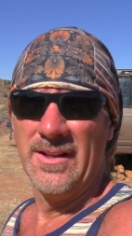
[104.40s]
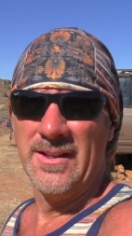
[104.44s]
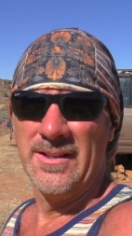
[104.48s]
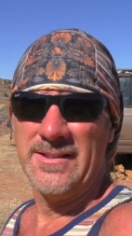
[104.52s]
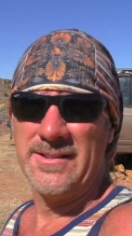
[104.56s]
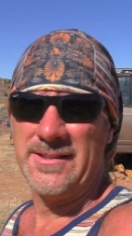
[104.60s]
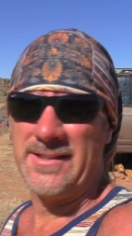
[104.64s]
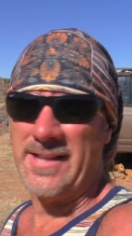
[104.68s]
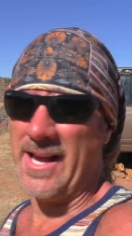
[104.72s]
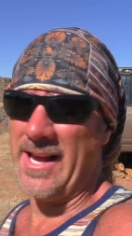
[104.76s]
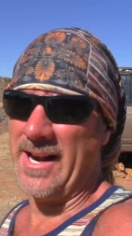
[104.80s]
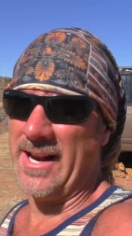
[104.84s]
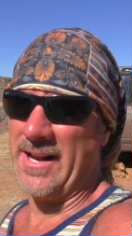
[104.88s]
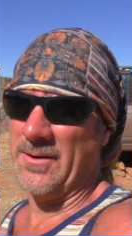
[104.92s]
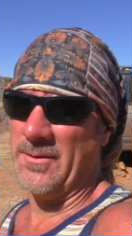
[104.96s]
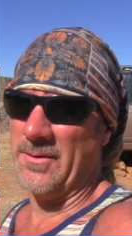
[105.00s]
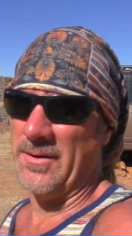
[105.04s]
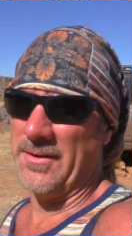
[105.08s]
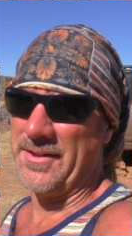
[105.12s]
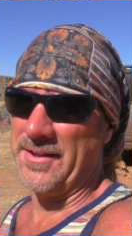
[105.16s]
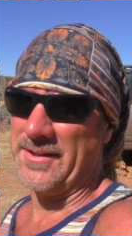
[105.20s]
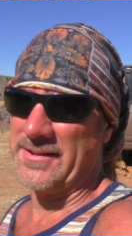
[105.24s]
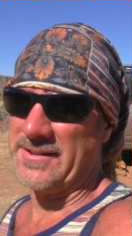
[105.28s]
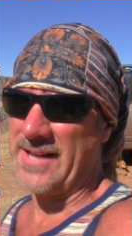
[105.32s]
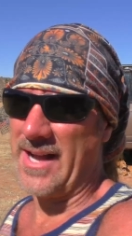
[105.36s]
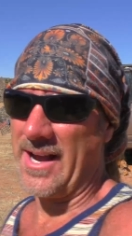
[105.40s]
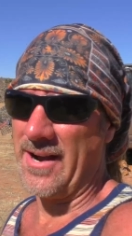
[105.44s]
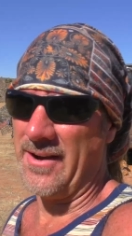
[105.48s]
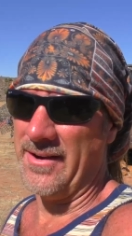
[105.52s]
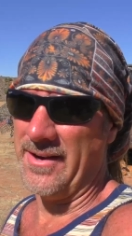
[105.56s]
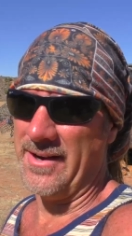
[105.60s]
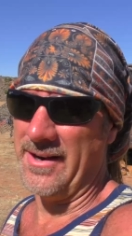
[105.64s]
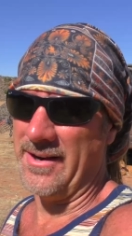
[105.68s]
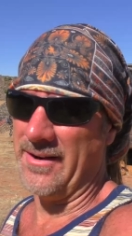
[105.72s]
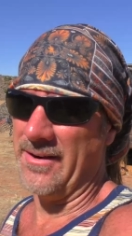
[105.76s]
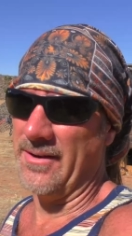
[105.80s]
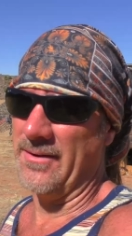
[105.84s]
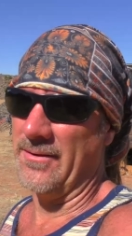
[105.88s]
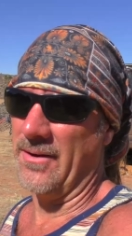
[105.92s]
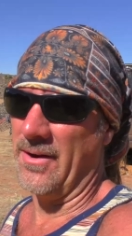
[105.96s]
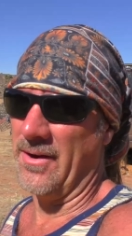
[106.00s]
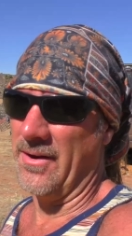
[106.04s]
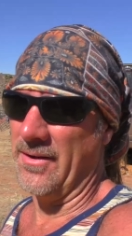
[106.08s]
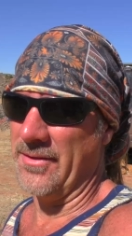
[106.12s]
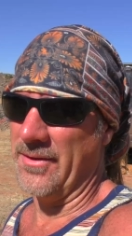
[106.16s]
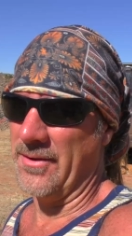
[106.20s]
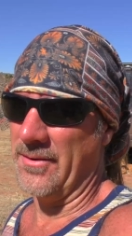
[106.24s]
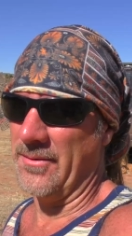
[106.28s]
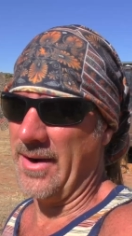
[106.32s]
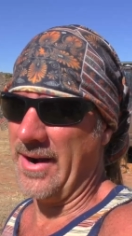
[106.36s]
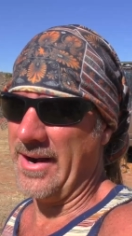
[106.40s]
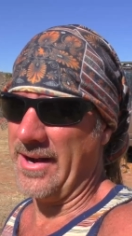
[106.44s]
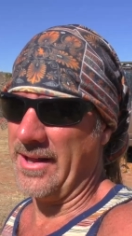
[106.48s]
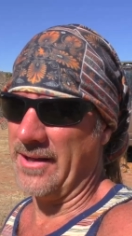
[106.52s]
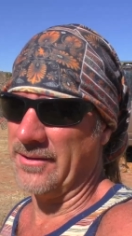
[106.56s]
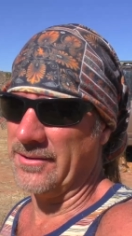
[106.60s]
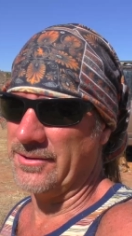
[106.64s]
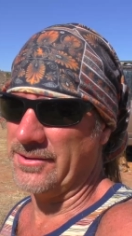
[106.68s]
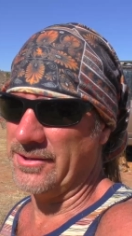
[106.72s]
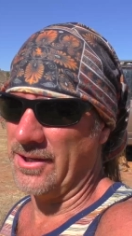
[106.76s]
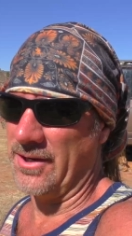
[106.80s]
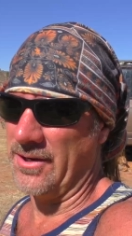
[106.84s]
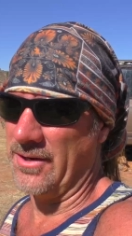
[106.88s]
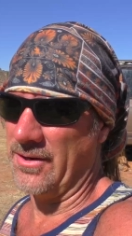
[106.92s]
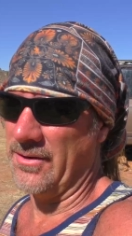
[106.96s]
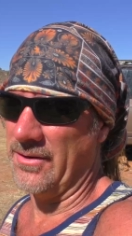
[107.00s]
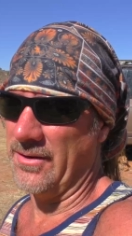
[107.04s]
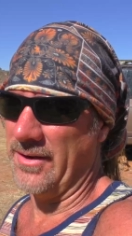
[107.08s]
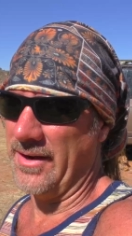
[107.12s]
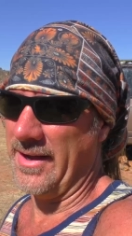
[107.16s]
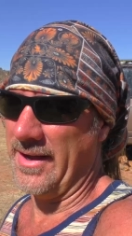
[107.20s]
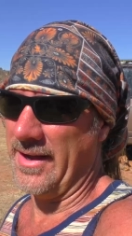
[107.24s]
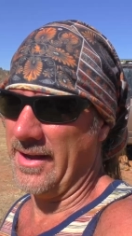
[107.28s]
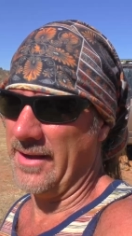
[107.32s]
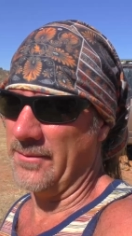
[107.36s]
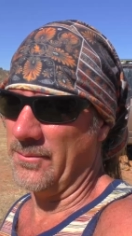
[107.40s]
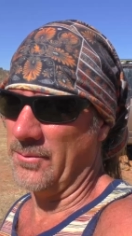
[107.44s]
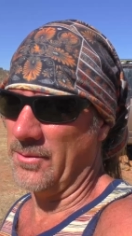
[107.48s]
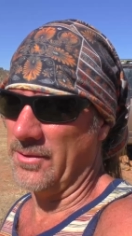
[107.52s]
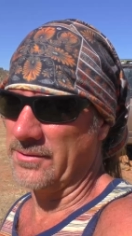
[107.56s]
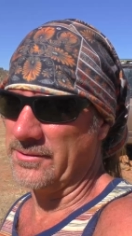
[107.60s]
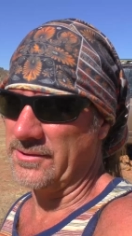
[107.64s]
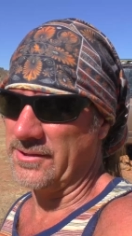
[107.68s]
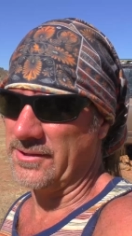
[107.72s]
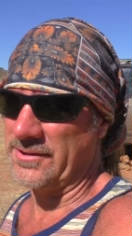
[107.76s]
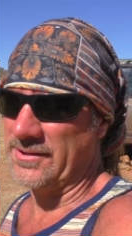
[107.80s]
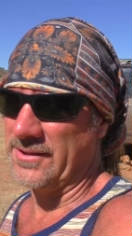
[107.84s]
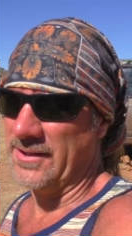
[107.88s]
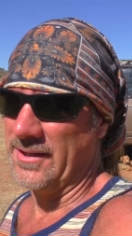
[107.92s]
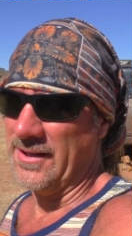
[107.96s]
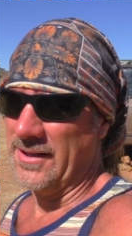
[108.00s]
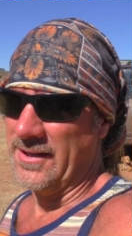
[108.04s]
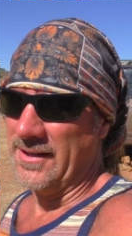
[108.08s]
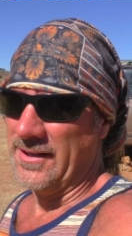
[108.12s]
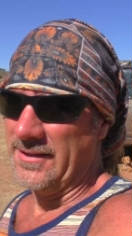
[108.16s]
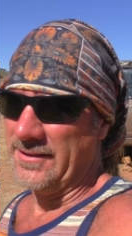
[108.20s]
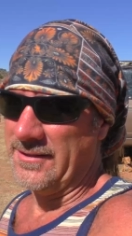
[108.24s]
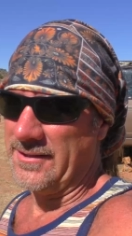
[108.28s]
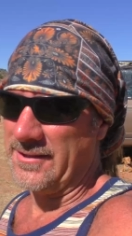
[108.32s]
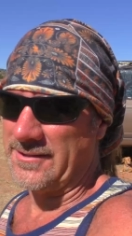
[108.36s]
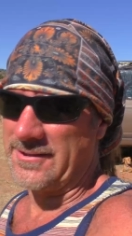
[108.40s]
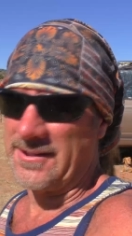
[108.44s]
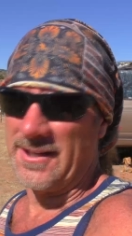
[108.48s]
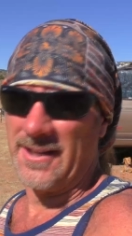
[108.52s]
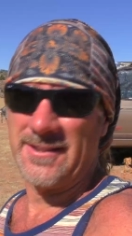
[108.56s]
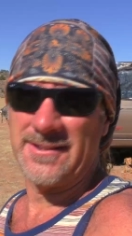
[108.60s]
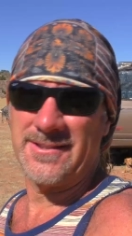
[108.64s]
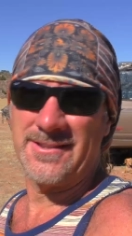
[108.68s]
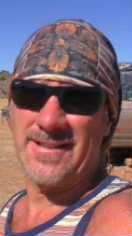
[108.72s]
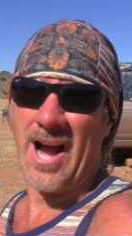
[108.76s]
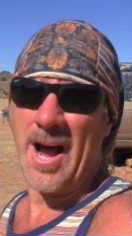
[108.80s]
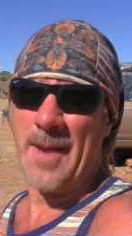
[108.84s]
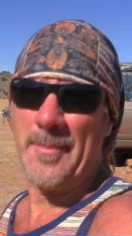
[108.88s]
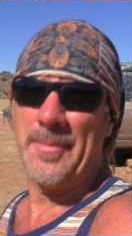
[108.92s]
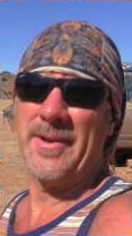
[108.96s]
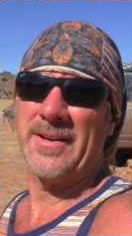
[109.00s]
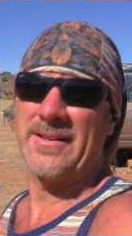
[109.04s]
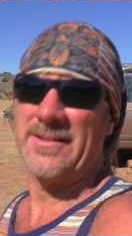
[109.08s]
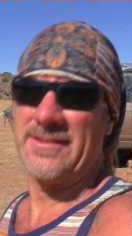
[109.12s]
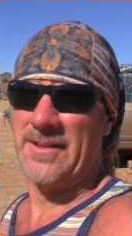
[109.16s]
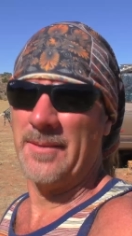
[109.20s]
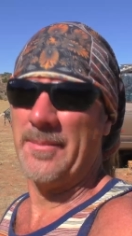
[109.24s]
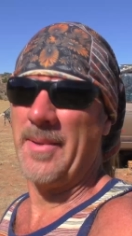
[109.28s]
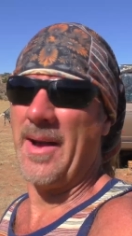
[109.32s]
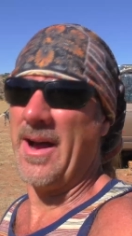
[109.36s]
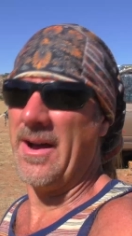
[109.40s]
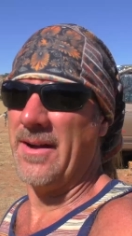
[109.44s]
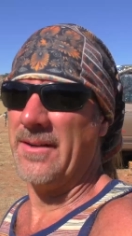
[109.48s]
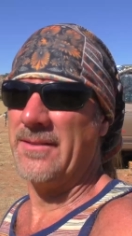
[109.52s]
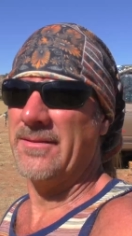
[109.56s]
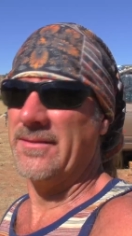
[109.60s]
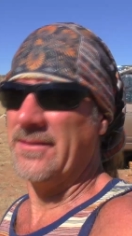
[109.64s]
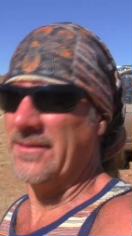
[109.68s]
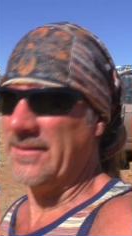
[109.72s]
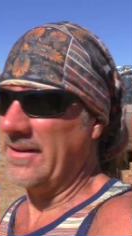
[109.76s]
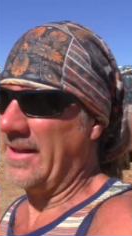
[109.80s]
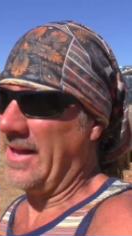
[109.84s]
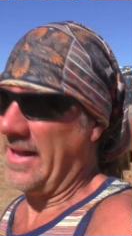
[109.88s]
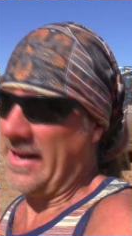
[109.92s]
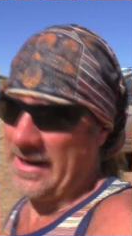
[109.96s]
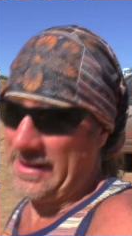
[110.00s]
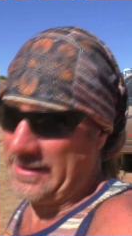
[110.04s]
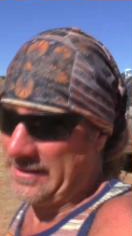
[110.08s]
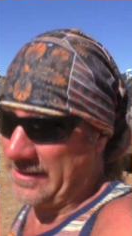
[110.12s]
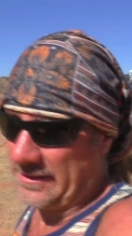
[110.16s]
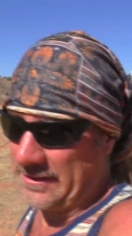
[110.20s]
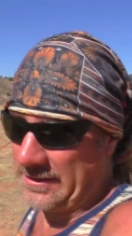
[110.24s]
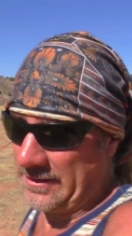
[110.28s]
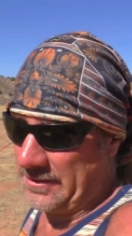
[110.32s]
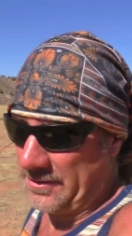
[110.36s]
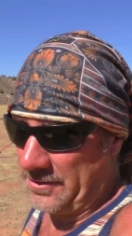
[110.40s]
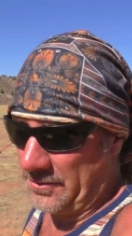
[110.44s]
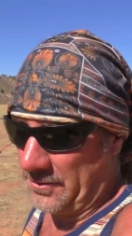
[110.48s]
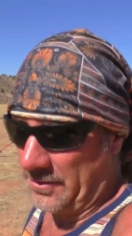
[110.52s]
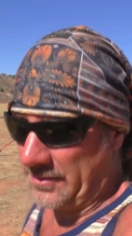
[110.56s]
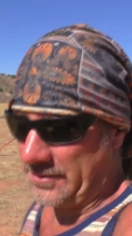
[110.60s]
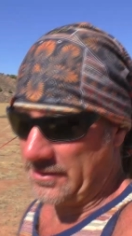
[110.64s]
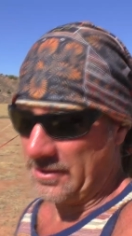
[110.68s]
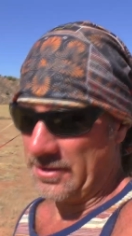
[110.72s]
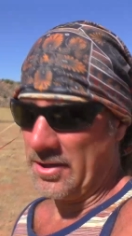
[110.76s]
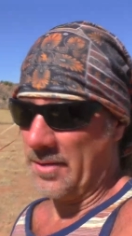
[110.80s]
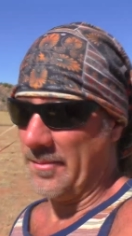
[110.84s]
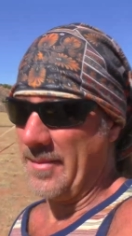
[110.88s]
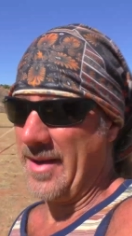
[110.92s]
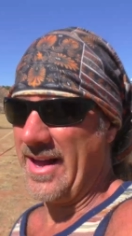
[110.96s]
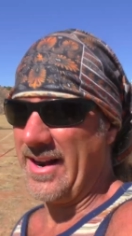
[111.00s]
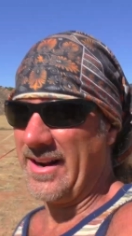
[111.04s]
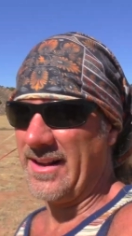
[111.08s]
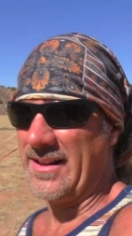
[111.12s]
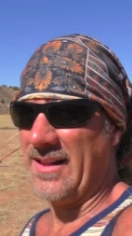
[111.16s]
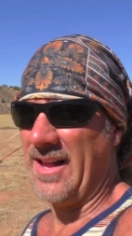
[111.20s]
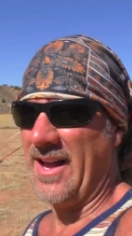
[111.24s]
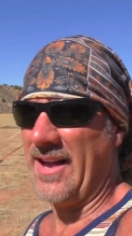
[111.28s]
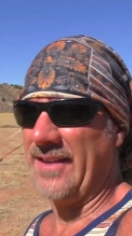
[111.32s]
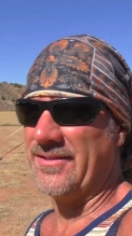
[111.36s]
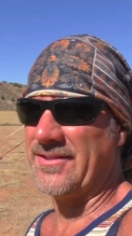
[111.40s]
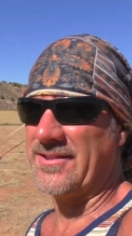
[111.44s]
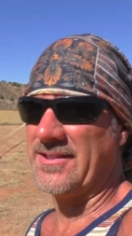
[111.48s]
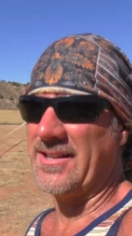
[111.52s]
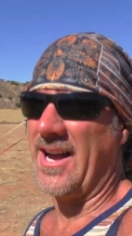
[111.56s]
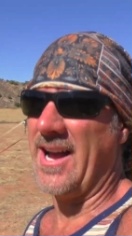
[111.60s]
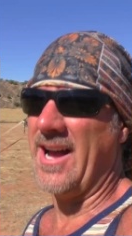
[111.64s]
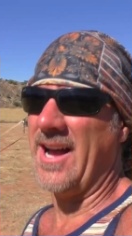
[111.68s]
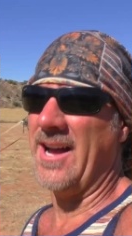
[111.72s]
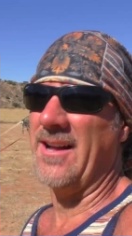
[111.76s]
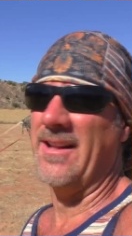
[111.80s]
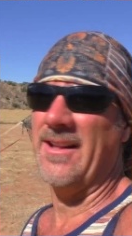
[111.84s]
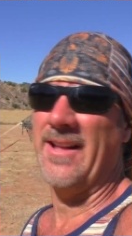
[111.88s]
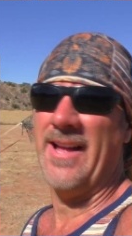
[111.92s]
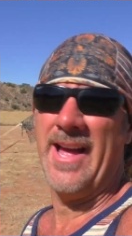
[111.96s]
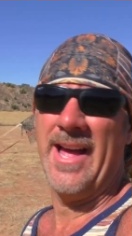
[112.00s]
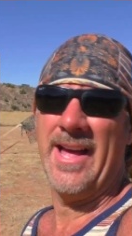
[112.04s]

setting with us out here on the radio show, and we'll just discuss topics about anything to do with the nomadic lifestyle.